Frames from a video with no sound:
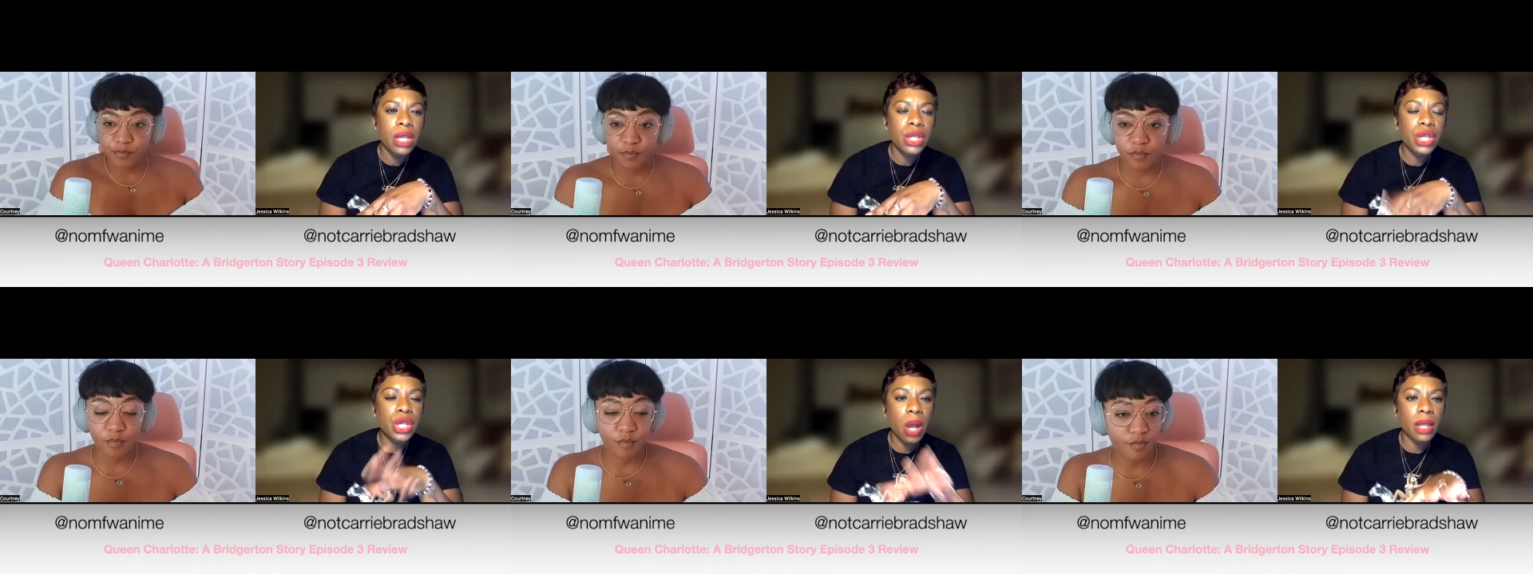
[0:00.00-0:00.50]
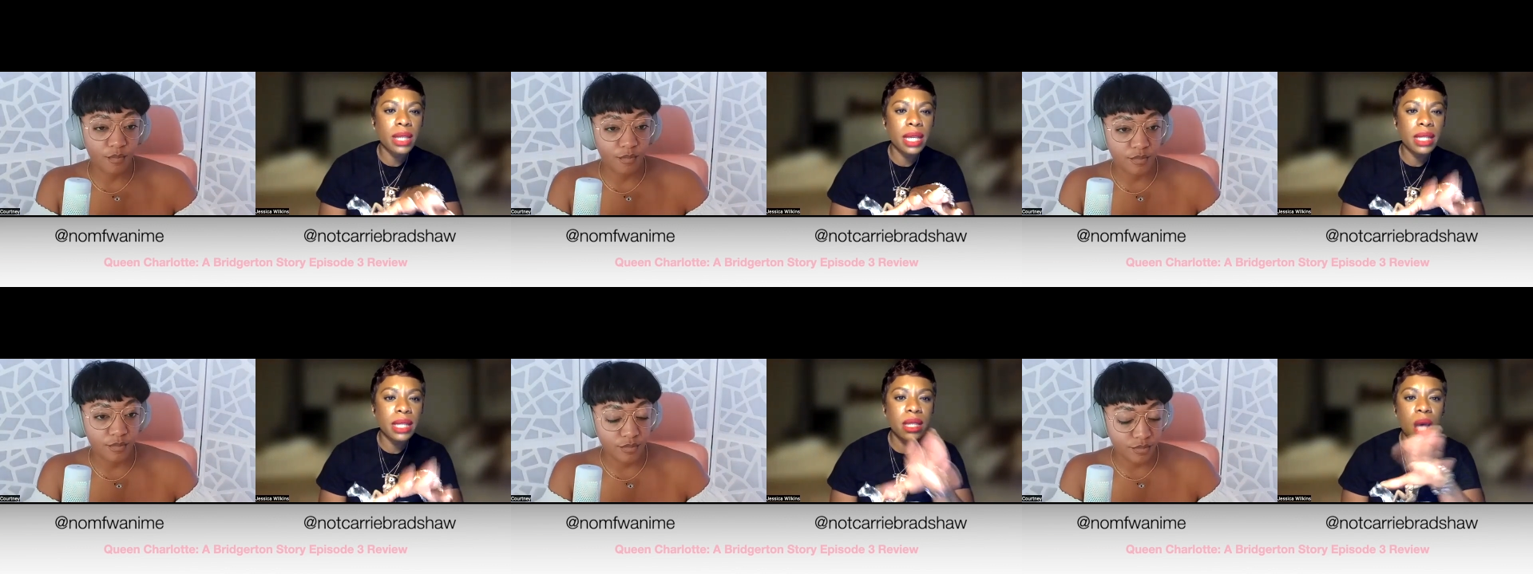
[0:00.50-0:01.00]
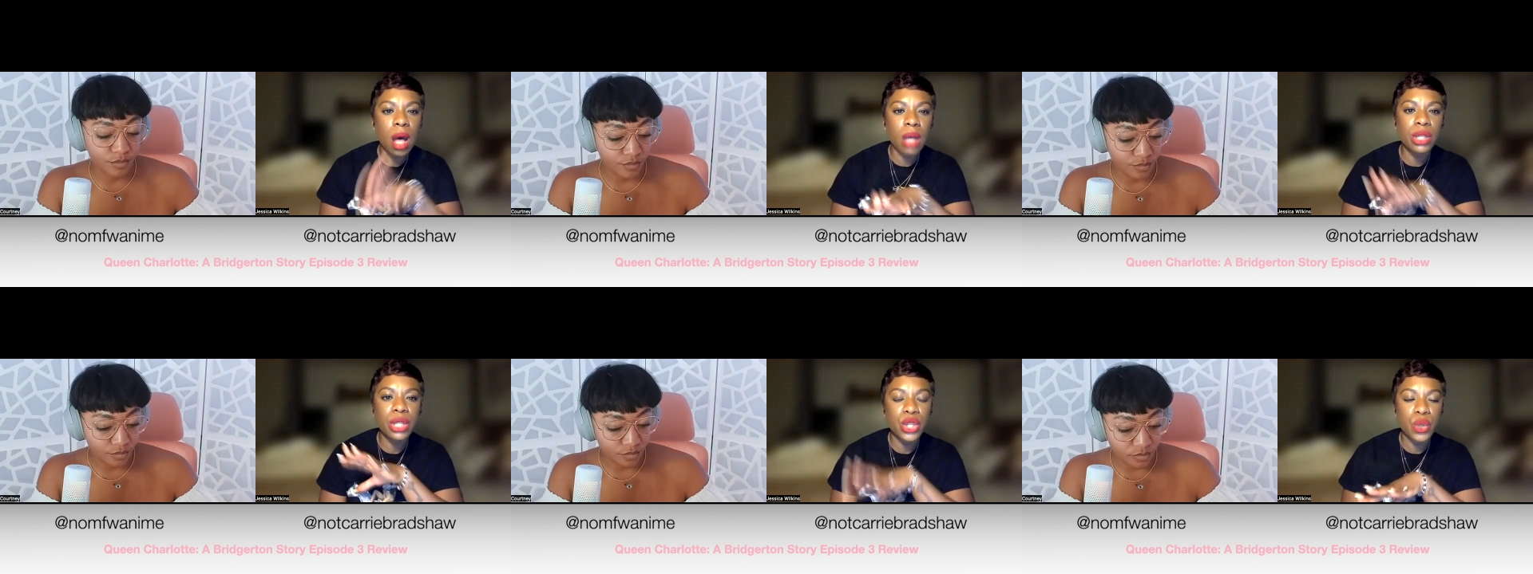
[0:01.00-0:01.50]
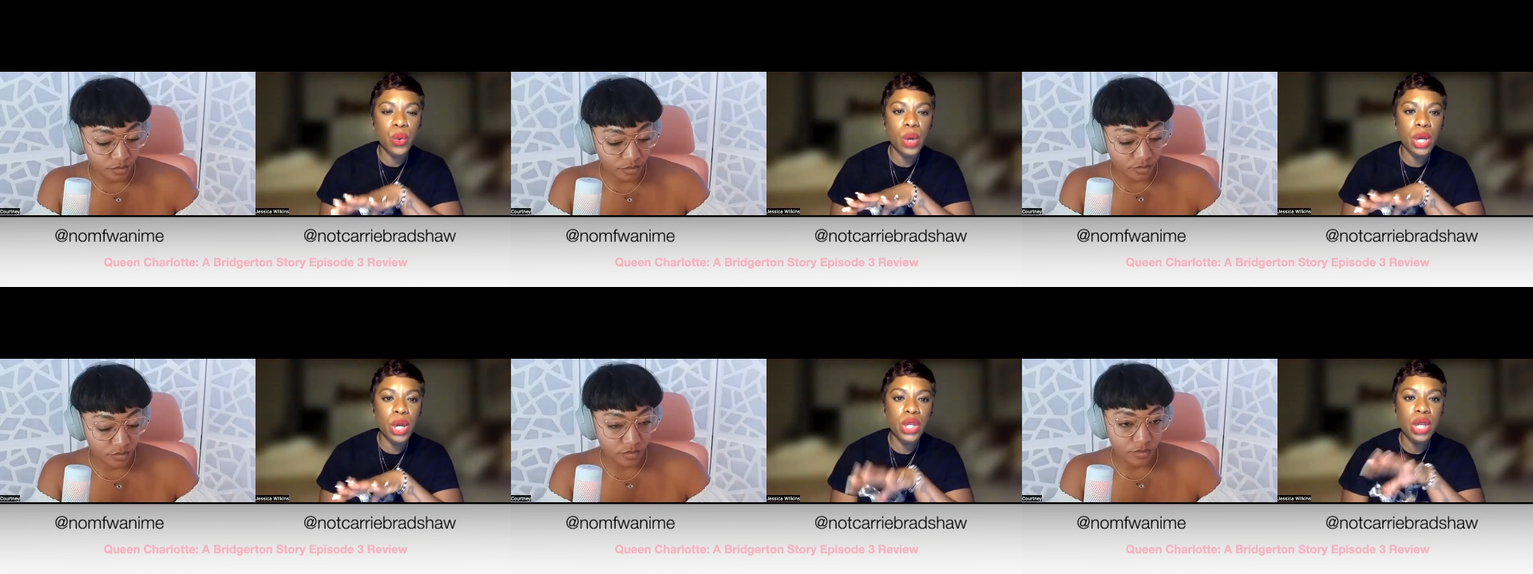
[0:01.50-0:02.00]
Speaker 1: Charlotte talks to
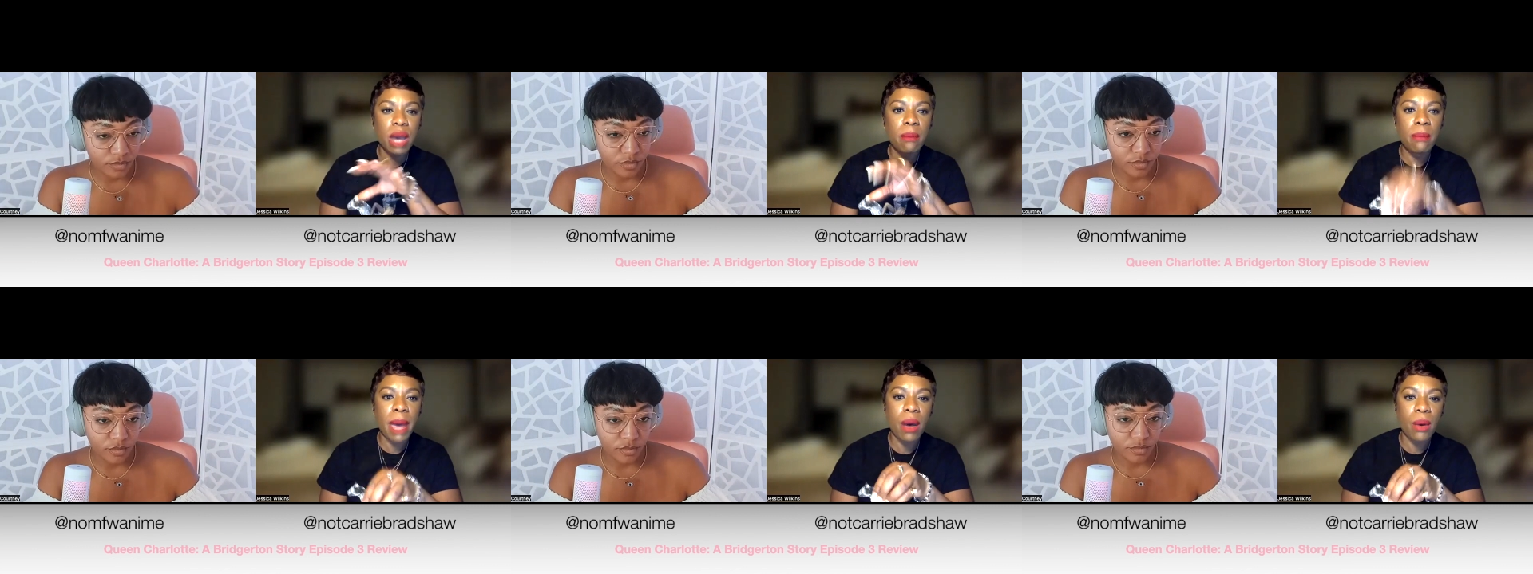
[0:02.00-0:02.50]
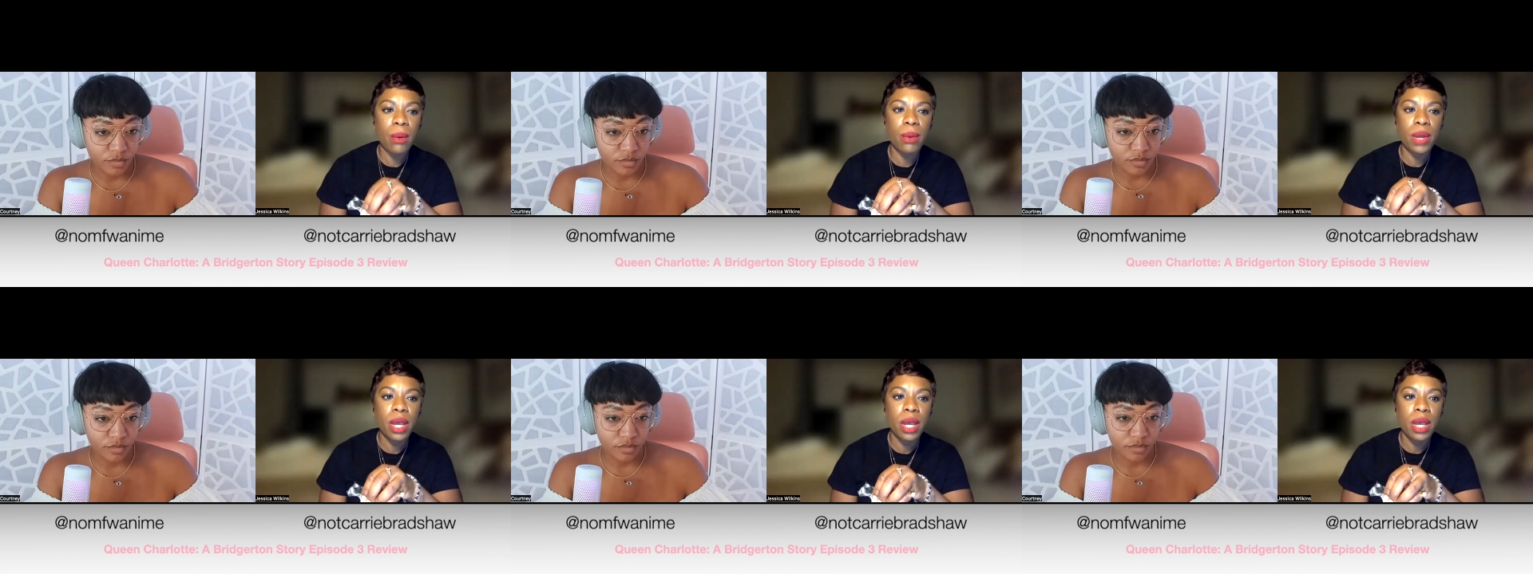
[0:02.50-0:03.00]
George about